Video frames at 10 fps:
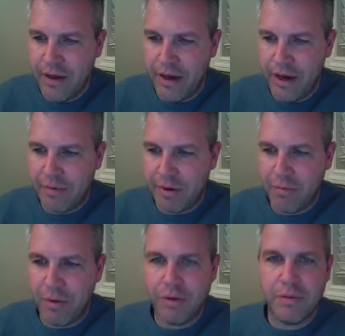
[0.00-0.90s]
And I'm going to
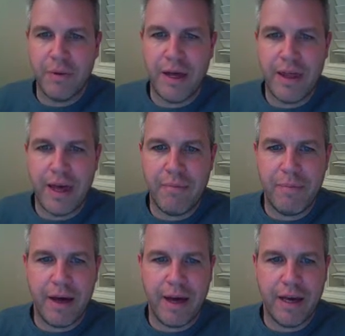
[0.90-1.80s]
multiply that
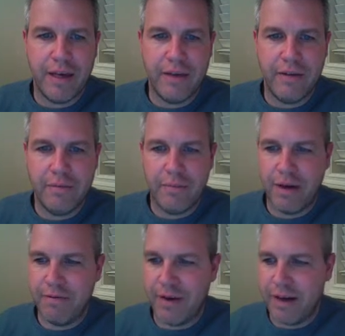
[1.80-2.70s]
by my
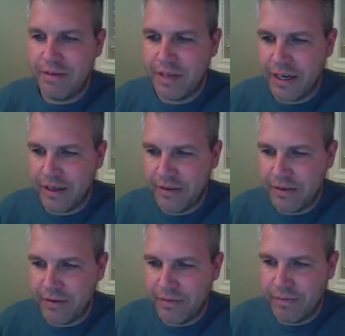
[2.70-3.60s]
5 seconds.